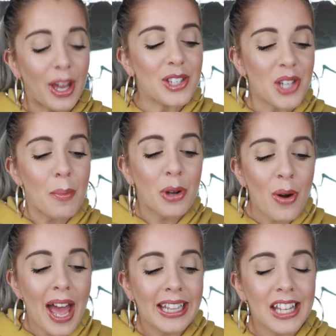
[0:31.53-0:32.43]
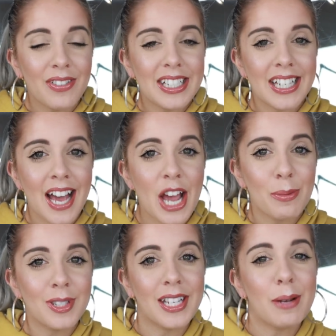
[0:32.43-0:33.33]
Okay, so I'm gonna go ahead and leave a
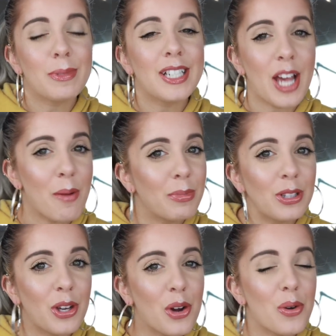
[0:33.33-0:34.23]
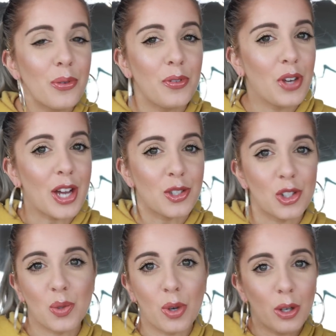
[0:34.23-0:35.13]
timestamp down below if you guys
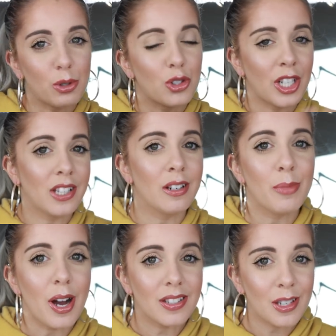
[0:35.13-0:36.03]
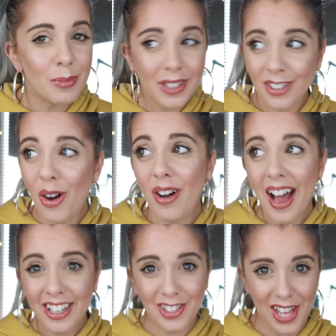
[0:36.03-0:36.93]
just wanna go straight to the unboxing, but y'all,
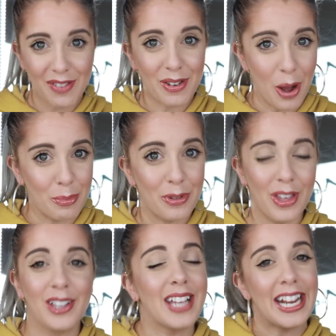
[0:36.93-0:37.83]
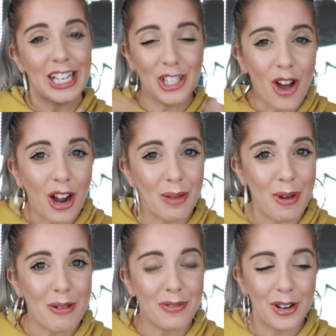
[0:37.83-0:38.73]
I just have a couple things I need to talk
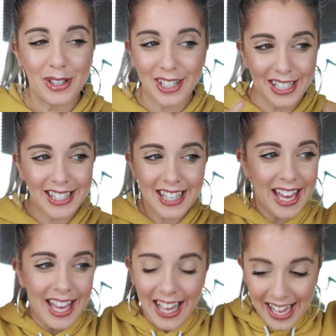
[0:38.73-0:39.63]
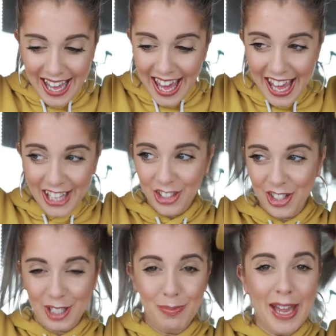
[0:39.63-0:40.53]
about first because it has
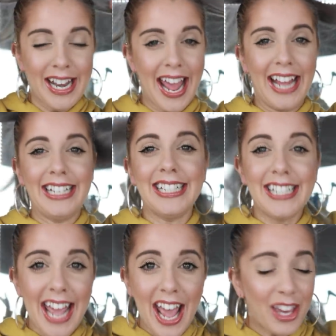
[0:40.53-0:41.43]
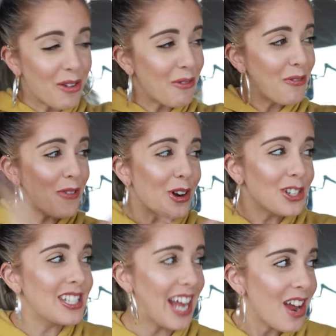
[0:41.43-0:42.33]
just been a day,
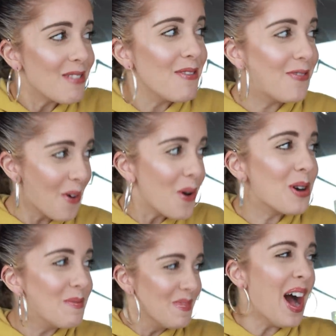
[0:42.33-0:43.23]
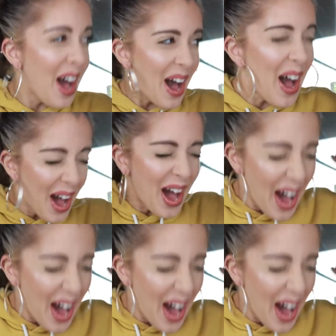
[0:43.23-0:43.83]
first and foremost